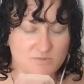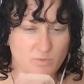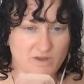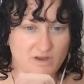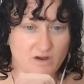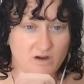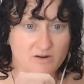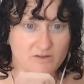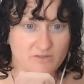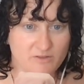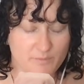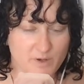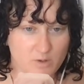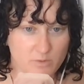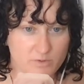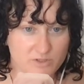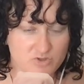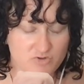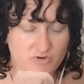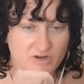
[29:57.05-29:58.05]
We are the
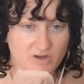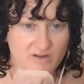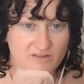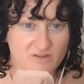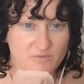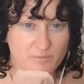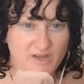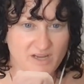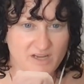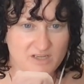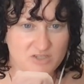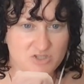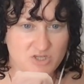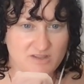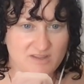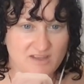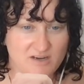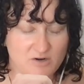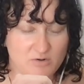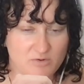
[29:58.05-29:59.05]
poetry on the page,
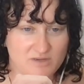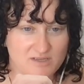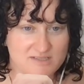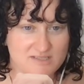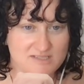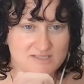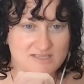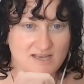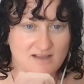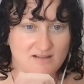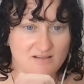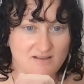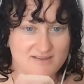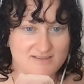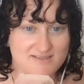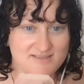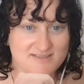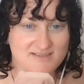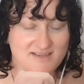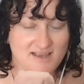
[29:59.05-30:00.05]
and they don't get to tell
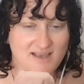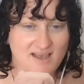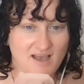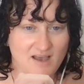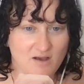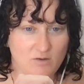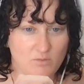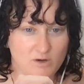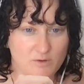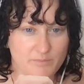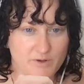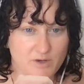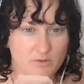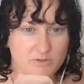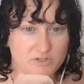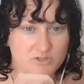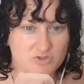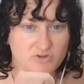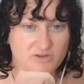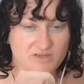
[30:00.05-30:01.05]
us how our
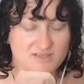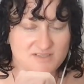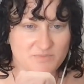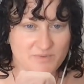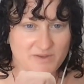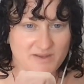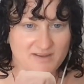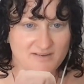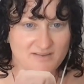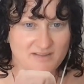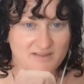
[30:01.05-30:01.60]
poetry is made. They